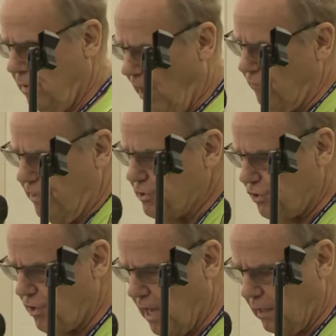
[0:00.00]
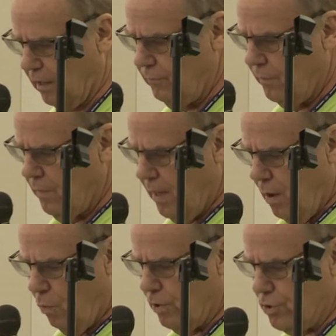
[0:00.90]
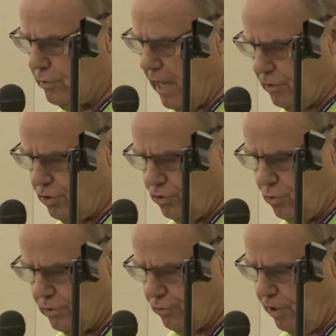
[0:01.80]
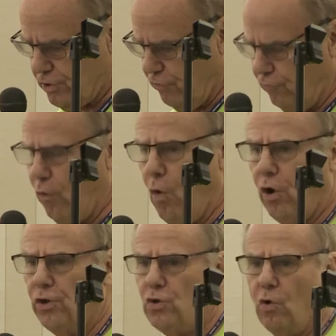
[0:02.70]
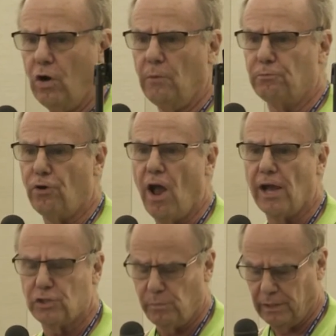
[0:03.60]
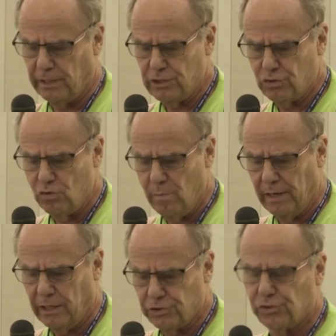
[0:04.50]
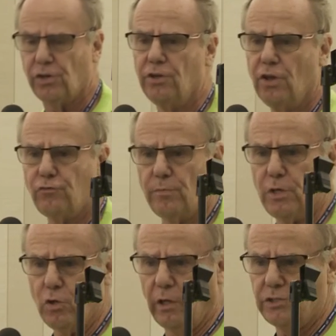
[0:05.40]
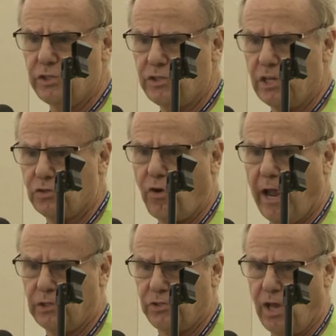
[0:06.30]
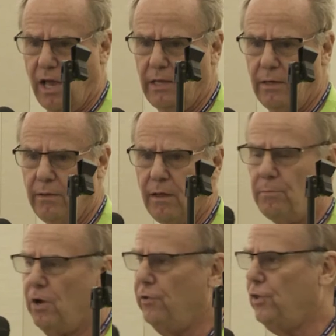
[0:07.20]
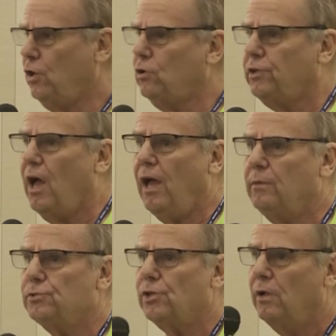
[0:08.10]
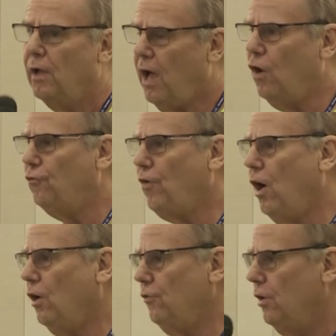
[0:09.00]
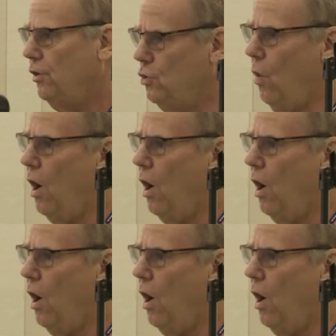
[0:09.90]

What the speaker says: of this thing. When you get to instruction 4, you are approximately 2 minutes from the Ulysses S. Grant sign. Parenthetical times, how far you